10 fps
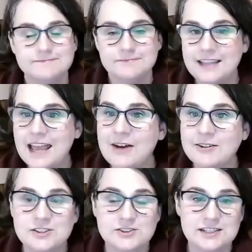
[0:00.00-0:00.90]
Now
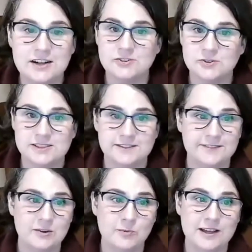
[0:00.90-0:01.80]
it's used in all sorts of
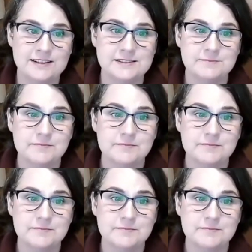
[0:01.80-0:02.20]
different ways.